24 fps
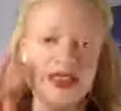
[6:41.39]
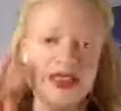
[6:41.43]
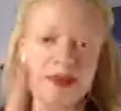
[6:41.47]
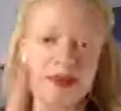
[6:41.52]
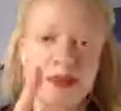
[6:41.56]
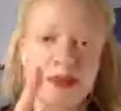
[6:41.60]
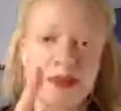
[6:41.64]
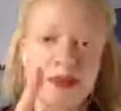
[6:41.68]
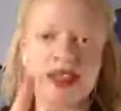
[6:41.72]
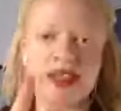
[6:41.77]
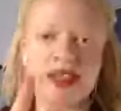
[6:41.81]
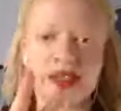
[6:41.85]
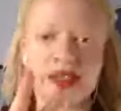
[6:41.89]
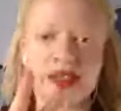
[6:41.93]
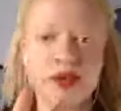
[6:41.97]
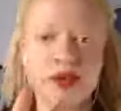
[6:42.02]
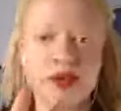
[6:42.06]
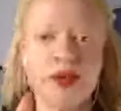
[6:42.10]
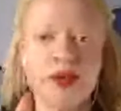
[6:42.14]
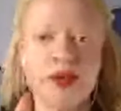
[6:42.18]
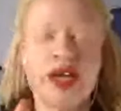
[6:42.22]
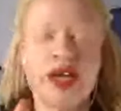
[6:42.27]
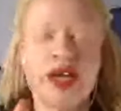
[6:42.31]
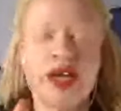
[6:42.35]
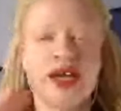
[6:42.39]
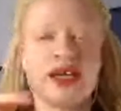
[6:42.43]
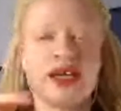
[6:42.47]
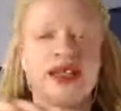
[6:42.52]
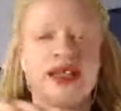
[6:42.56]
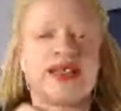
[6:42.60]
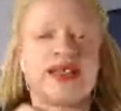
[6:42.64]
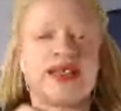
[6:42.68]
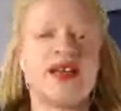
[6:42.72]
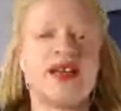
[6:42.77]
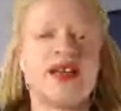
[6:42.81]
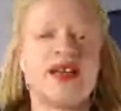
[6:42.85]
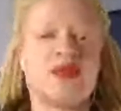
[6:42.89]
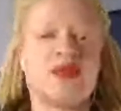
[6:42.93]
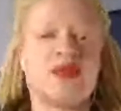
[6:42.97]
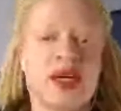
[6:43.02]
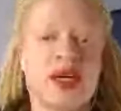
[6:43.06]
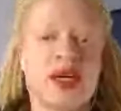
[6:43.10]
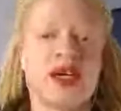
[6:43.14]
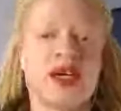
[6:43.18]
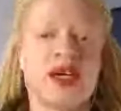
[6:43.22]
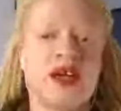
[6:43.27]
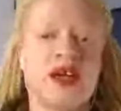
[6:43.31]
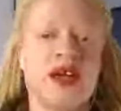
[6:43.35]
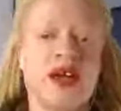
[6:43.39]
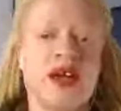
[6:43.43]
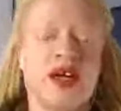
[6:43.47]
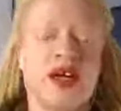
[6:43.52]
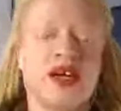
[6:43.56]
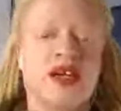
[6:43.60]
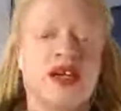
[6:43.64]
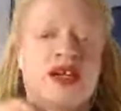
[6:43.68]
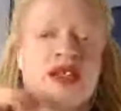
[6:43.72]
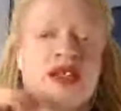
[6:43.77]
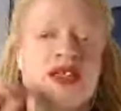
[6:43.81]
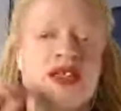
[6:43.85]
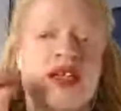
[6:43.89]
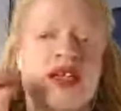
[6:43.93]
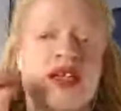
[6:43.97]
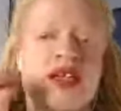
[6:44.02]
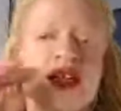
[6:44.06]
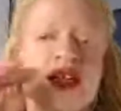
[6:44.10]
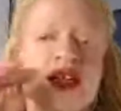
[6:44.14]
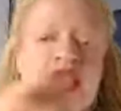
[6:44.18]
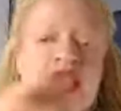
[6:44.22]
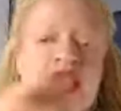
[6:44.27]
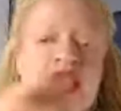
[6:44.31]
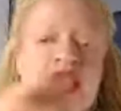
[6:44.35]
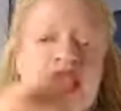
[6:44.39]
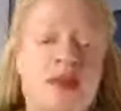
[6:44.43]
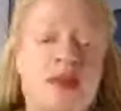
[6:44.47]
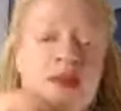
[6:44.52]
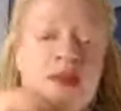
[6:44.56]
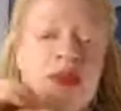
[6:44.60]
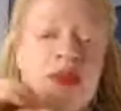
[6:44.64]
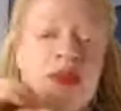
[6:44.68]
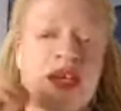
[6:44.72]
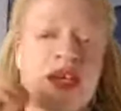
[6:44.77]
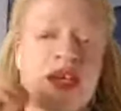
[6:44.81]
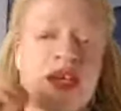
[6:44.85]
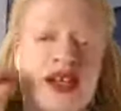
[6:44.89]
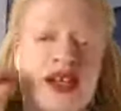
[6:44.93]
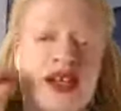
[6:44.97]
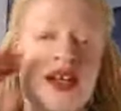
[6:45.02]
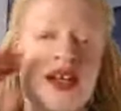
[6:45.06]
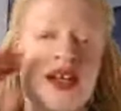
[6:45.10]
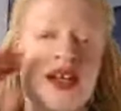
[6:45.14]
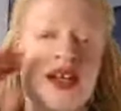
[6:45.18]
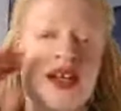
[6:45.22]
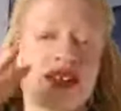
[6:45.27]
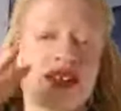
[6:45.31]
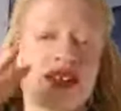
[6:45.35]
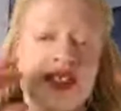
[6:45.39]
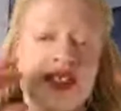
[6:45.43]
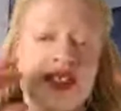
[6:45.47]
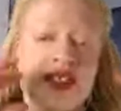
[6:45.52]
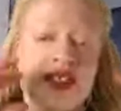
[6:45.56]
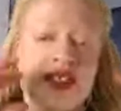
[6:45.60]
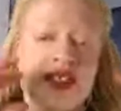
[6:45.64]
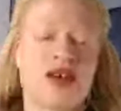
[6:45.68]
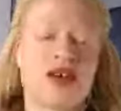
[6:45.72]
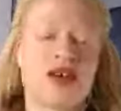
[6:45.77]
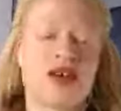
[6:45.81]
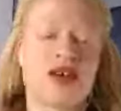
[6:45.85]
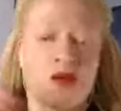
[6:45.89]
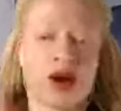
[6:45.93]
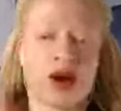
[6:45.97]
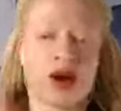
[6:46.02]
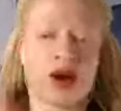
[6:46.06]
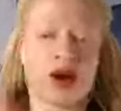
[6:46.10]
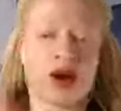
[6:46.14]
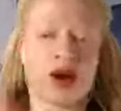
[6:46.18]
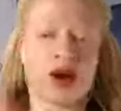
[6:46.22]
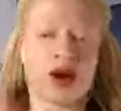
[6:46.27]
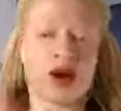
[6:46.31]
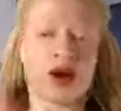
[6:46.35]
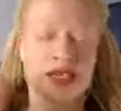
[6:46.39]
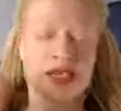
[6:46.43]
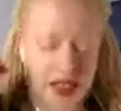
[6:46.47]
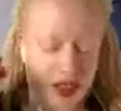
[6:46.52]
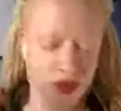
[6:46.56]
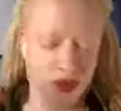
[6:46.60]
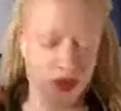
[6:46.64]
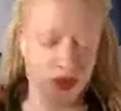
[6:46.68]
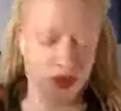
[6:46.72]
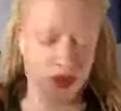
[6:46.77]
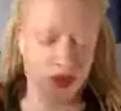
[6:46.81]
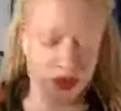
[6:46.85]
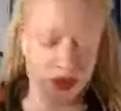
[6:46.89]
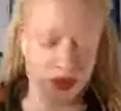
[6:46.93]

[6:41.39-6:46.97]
Tip number 2 is going to be to not to be afraid to